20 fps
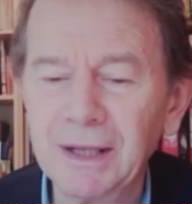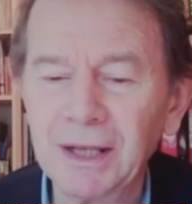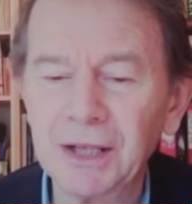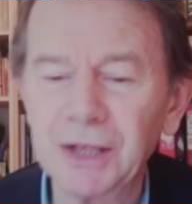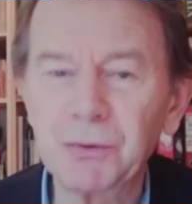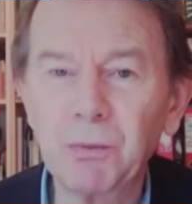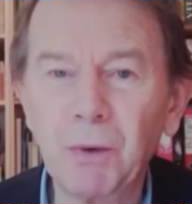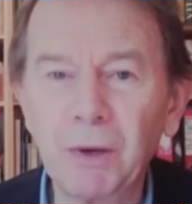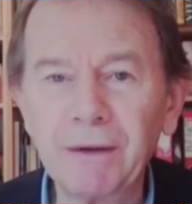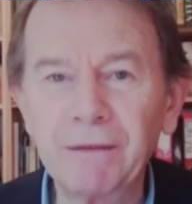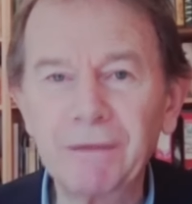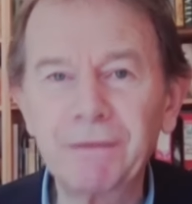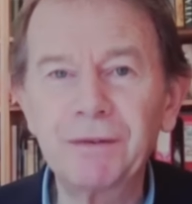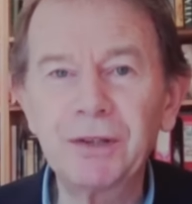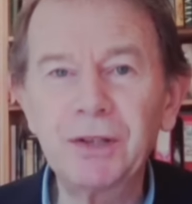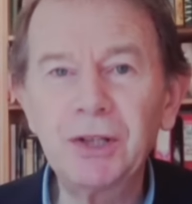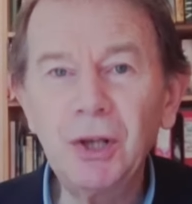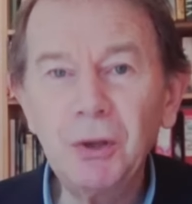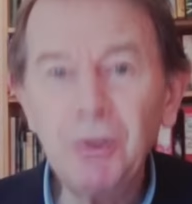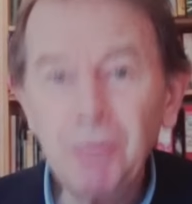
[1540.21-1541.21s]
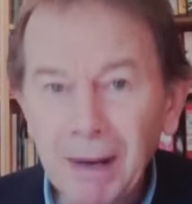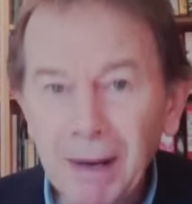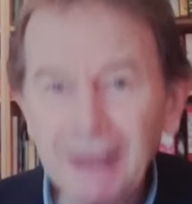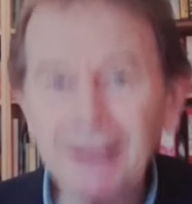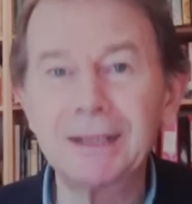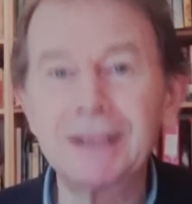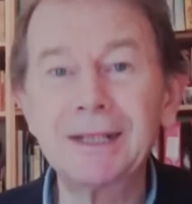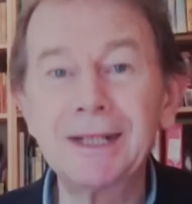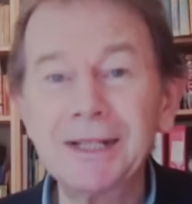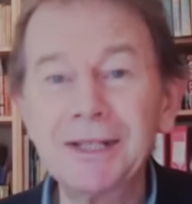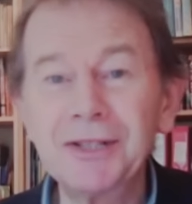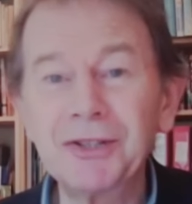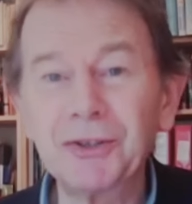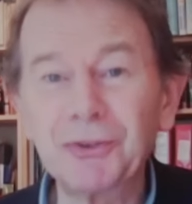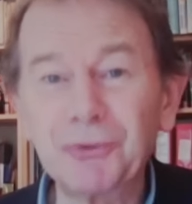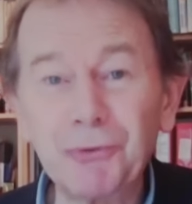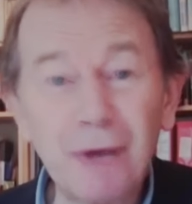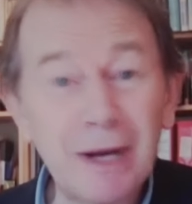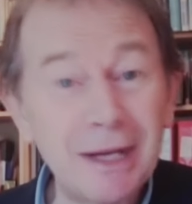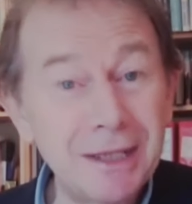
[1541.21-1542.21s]
as one of humanity's
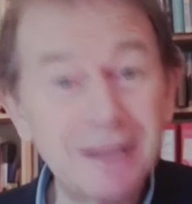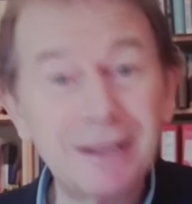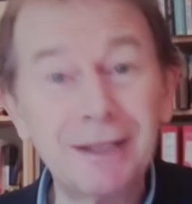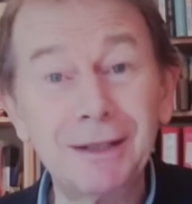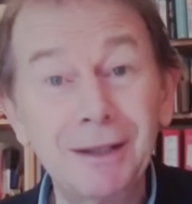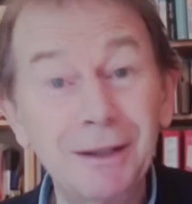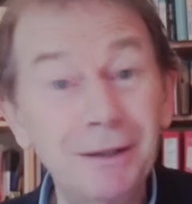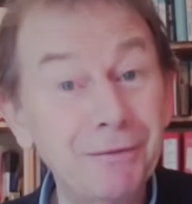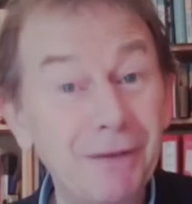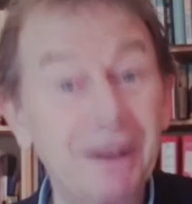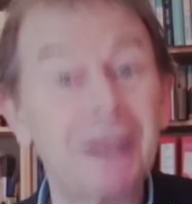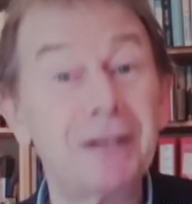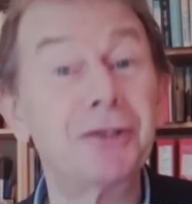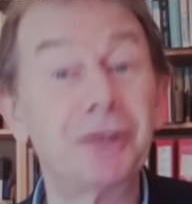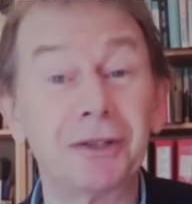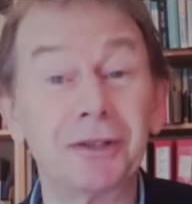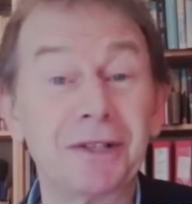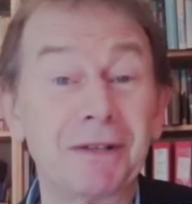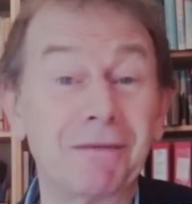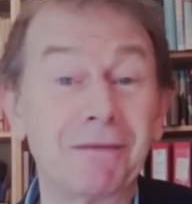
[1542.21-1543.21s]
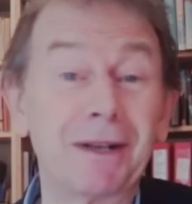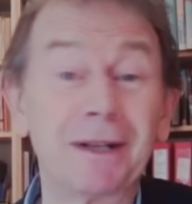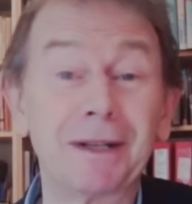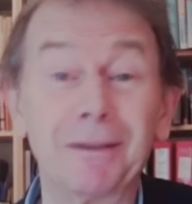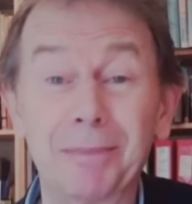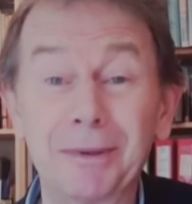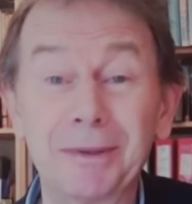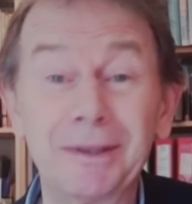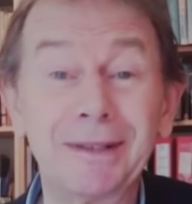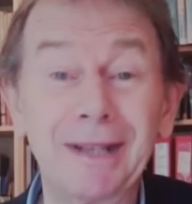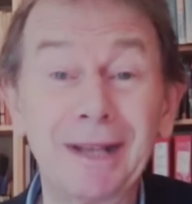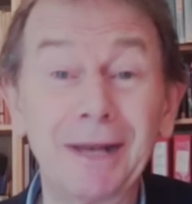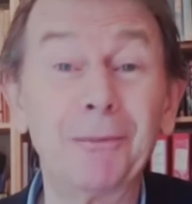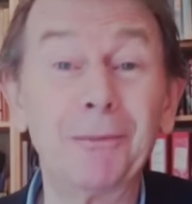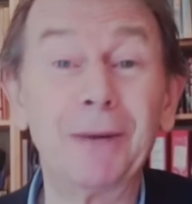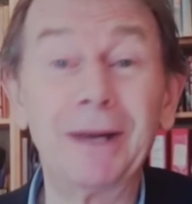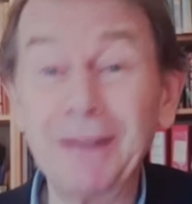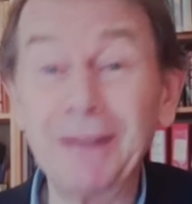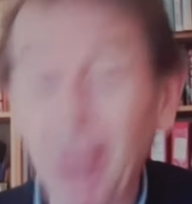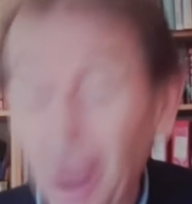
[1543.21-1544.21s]
great adventures, if I can put it that
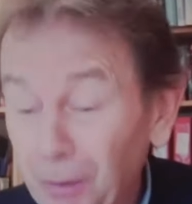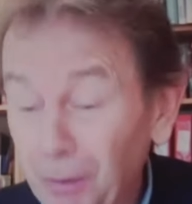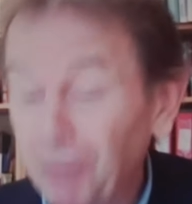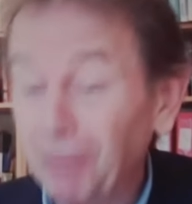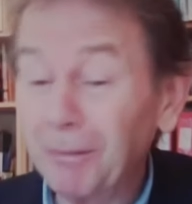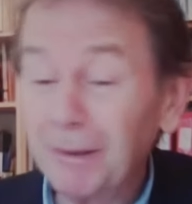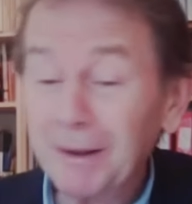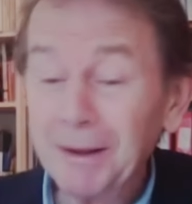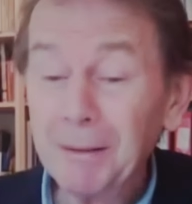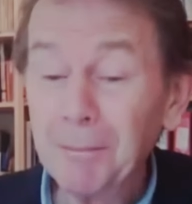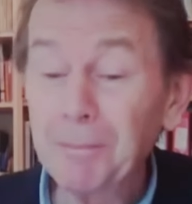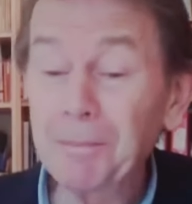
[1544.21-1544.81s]
way, the whole